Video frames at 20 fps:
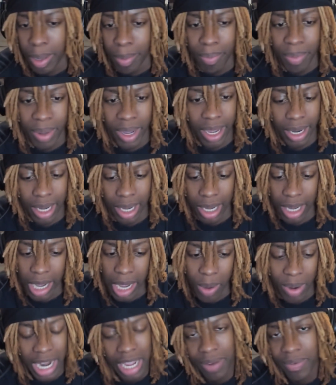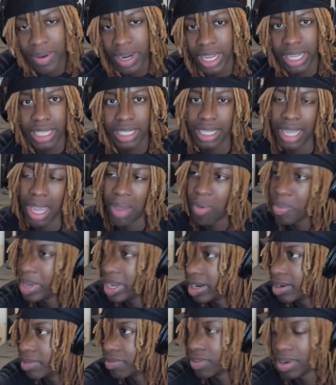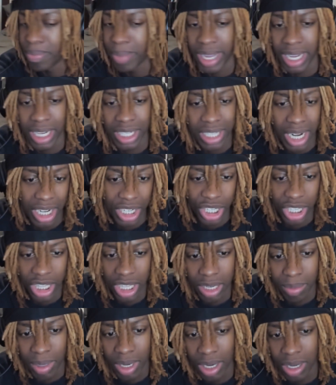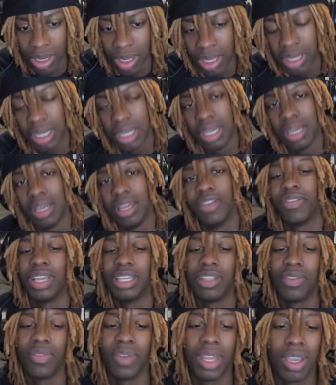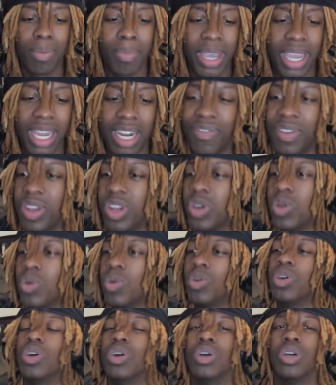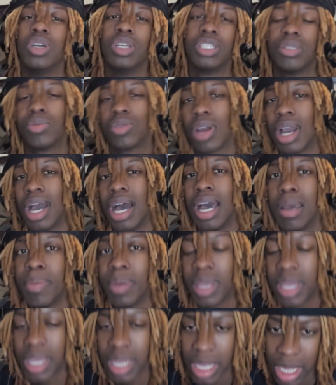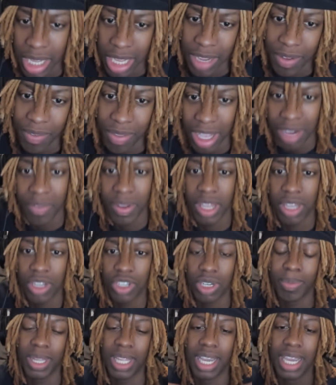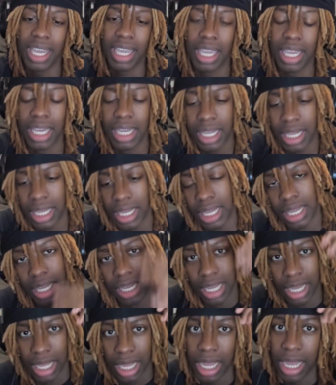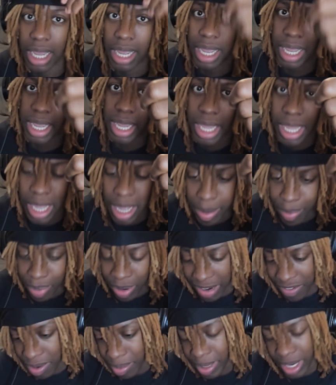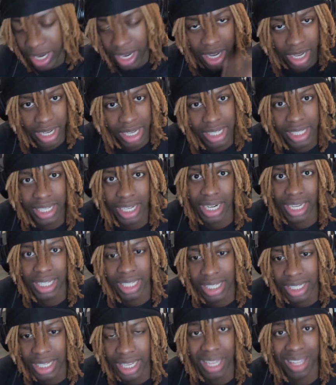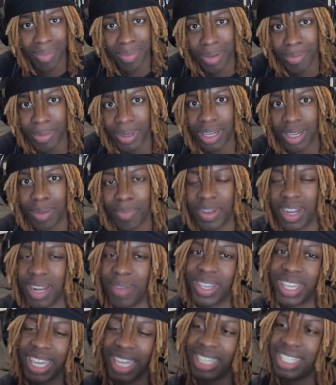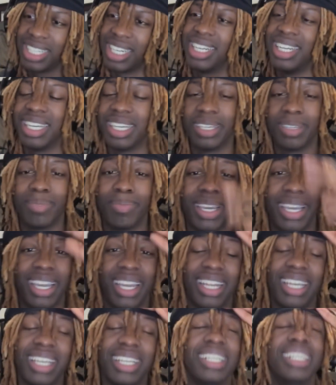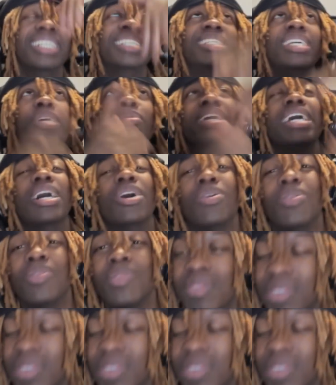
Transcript: But whatever it is, I would be here for it, man. Shout out JELEEL, bro. If you like the video, man, if you're new, subscribe. If you like the video, drop a like. And pray for me, y'all. This sickness is killing me, bro. But I'm going to catch y'all niggas, man. Zay, we out.